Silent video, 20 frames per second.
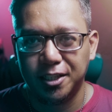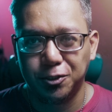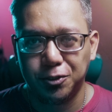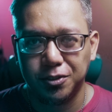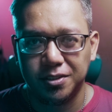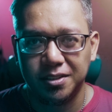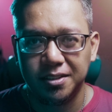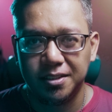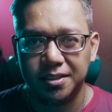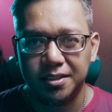
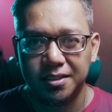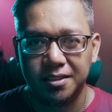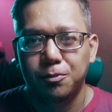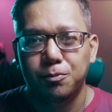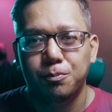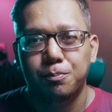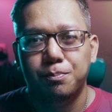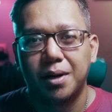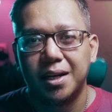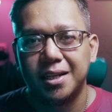Legends,
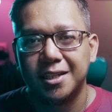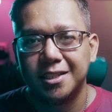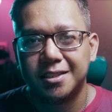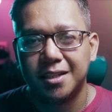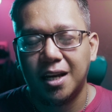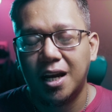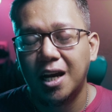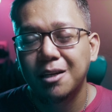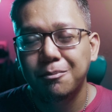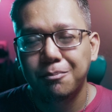and by the
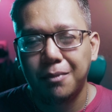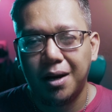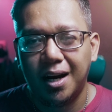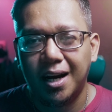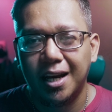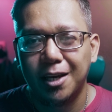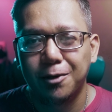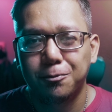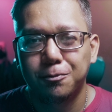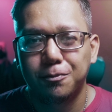time
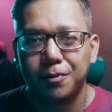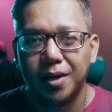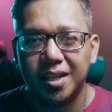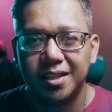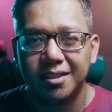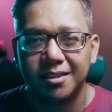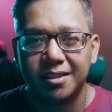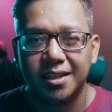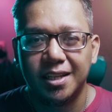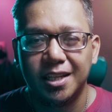I
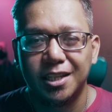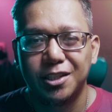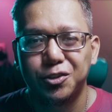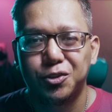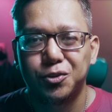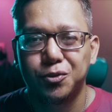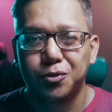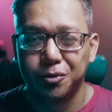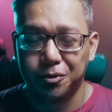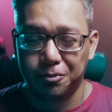went
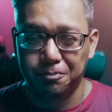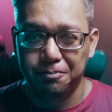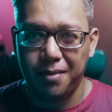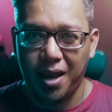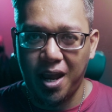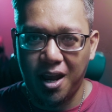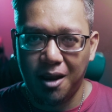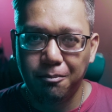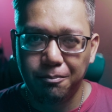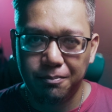into the
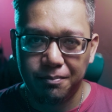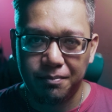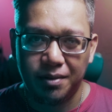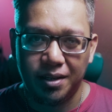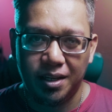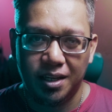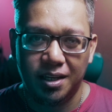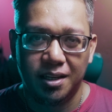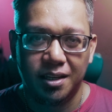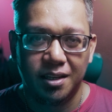map
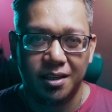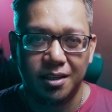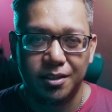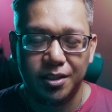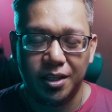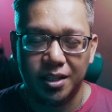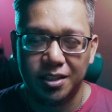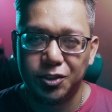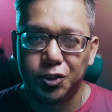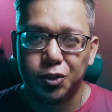
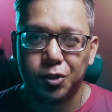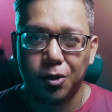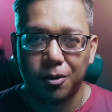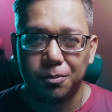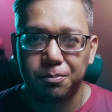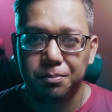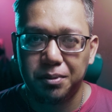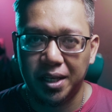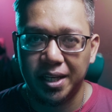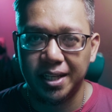and
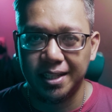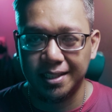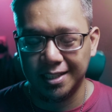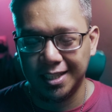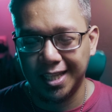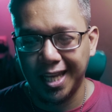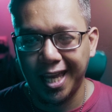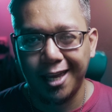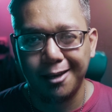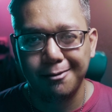started playing
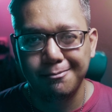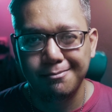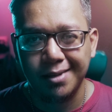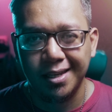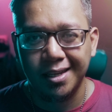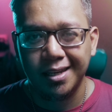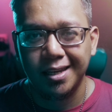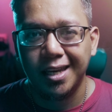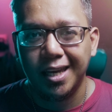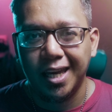the game,
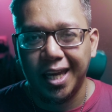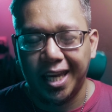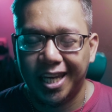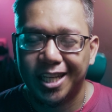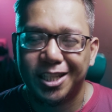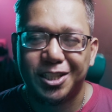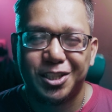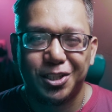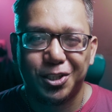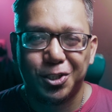
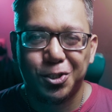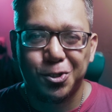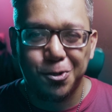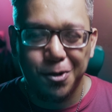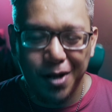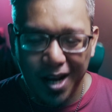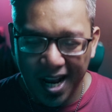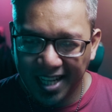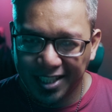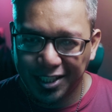it
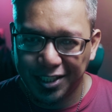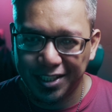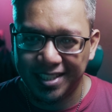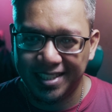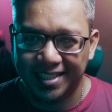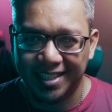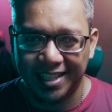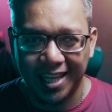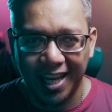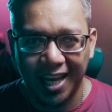
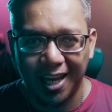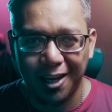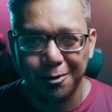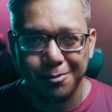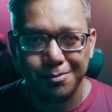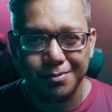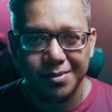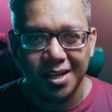crashes the game.